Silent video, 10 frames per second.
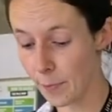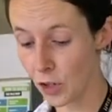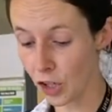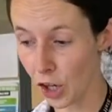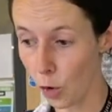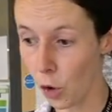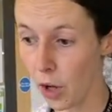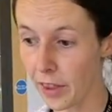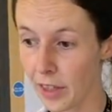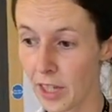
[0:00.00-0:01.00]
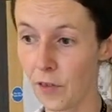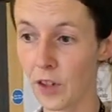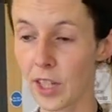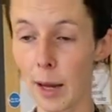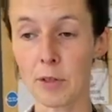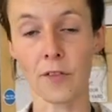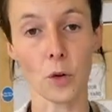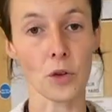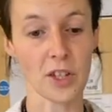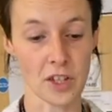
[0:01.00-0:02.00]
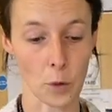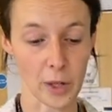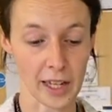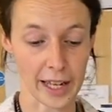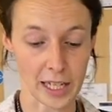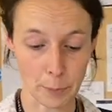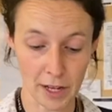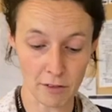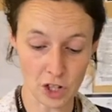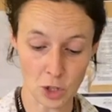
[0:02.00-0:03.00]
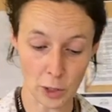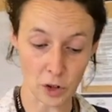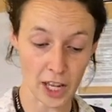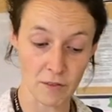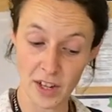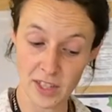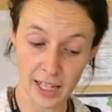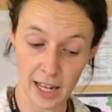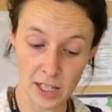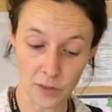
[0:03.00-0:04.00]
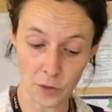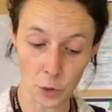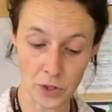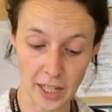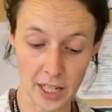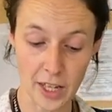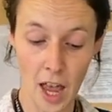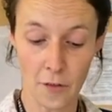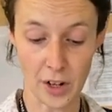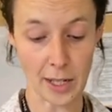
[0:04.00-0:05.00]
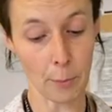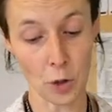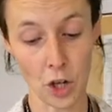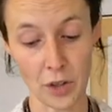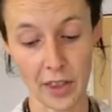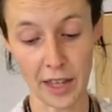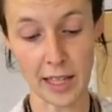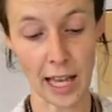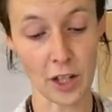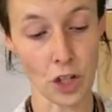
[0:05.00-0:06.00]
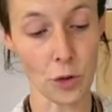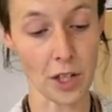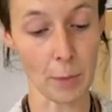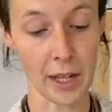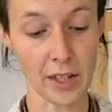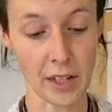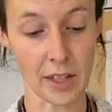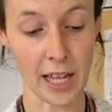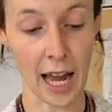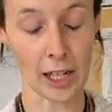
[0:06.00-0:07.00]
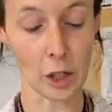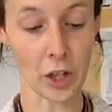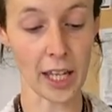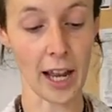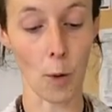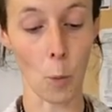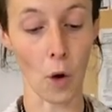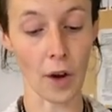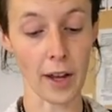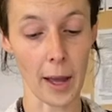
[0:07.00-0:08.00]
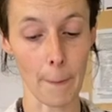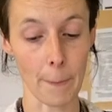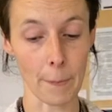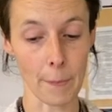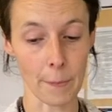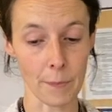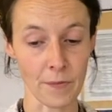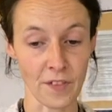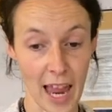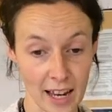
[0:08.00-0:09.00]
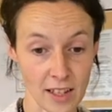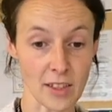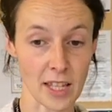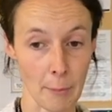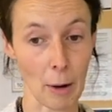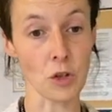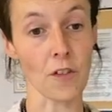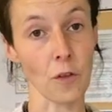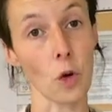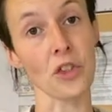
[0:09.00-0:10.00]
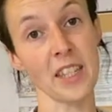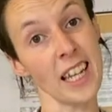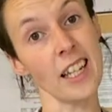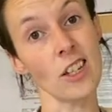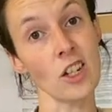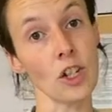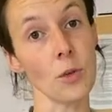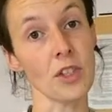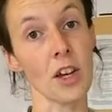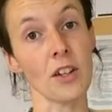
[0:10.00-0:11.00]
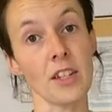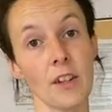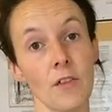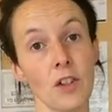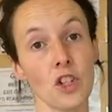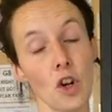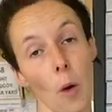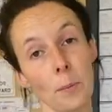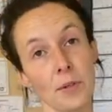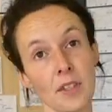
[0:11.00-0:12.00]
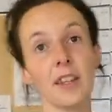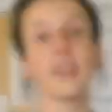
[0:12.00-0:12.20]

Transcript: so the different types of forces that we can experience. We look at investigating forces, for example using things like Newton meters and looking at what affects the amount of force needed to do certain different jobs.